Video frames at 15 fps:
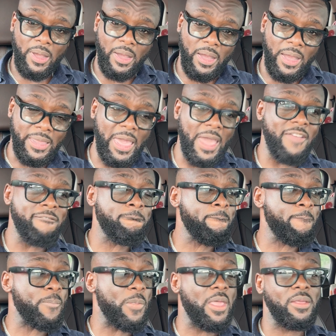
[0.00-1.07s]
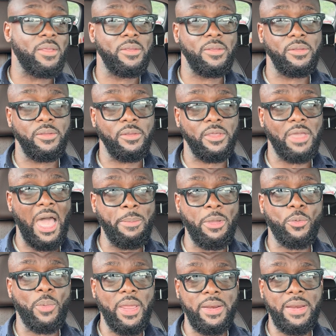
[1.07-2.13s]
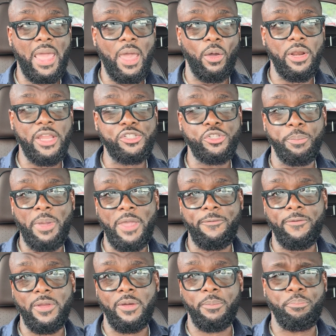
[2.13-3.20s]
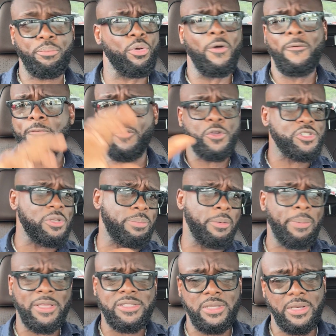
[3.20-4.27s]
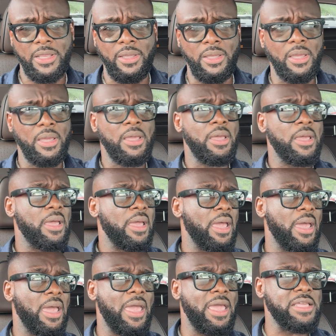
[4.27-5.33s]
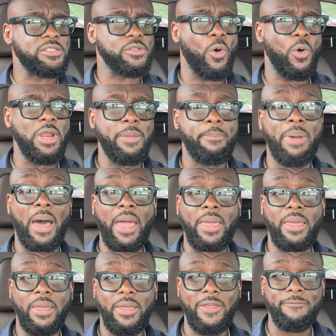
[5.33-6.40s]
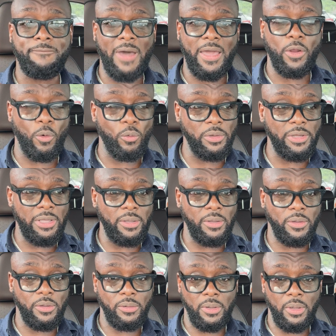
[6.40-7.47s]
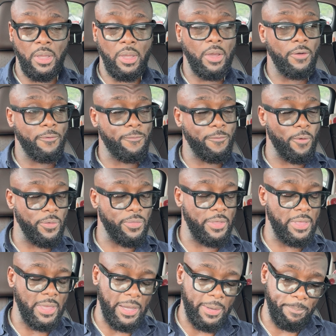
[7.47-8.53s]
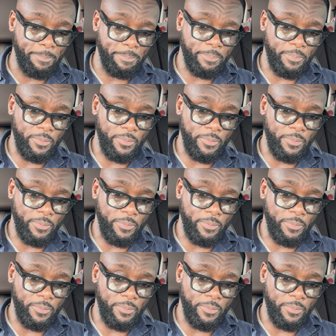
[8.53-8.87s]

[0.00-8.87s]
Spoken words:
again, Comet right now, unless you're paying for the pro version of Perplexity, it's only by invite only for the